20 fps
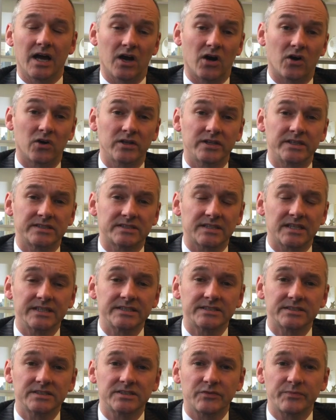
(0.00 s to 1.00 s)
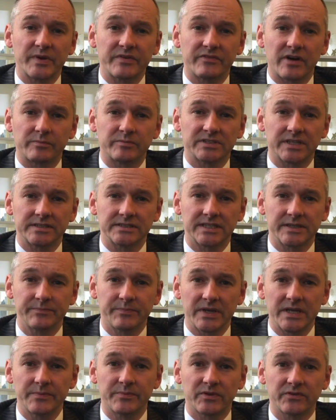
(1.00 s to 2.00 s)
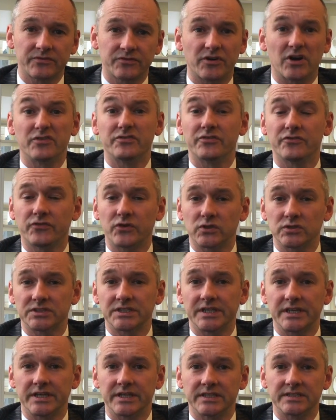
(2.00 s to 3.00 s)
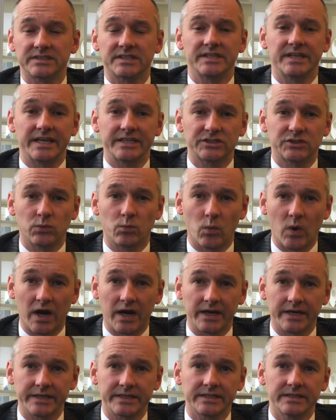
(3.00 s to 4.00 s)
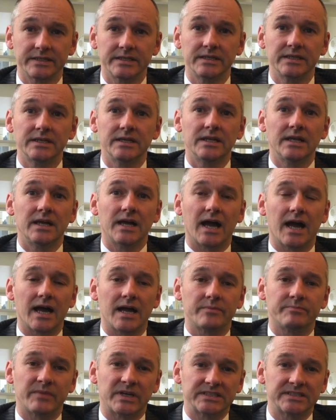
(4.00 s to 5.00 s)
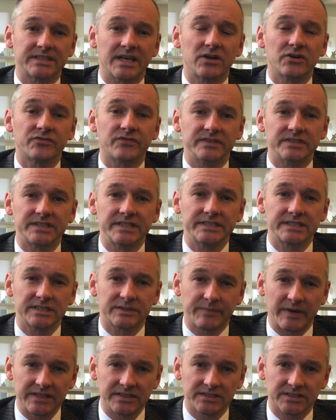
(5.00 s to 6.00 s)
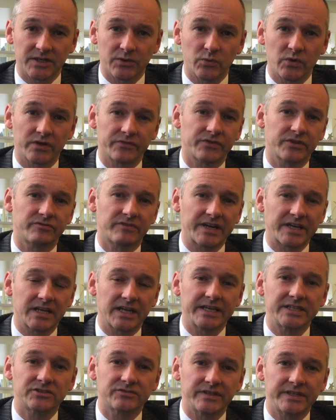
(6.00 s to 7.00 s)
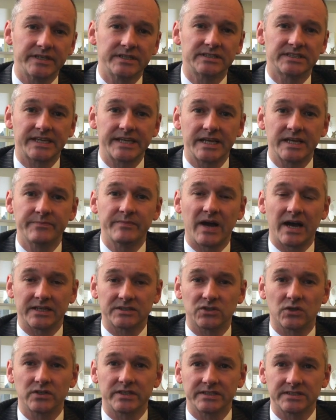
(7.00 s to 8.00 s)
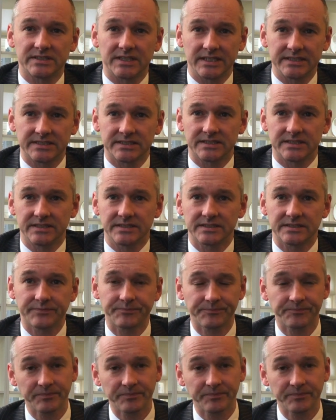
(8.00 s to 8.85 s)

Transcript: Olliers Solicitors have been representing people for over 40 years nationwide. Myself and Zita Spencer work for the regulatory team at Olliers Solicitors.